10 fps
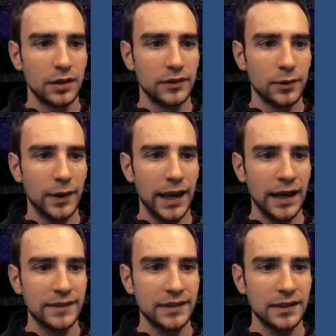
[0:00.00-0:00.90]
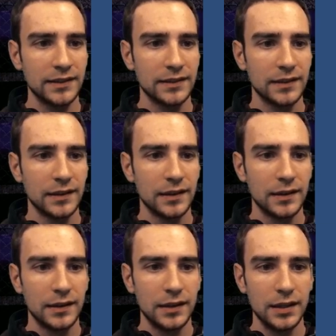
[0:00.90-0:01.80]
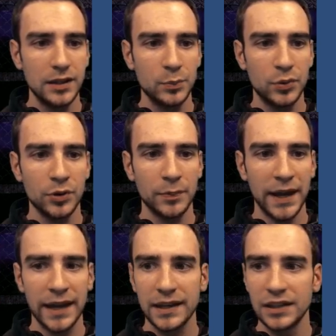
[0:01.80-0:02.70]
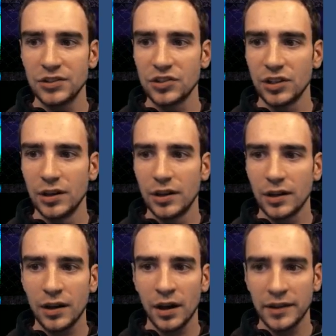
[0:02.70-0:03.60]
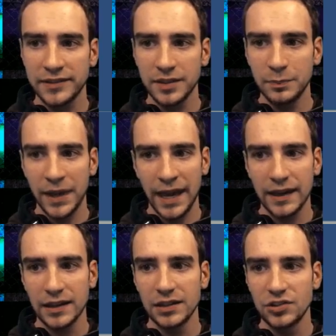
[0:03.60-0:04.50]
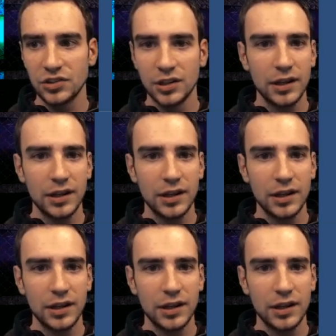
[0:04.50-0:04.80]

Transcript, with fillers: So assets, import package, custom package.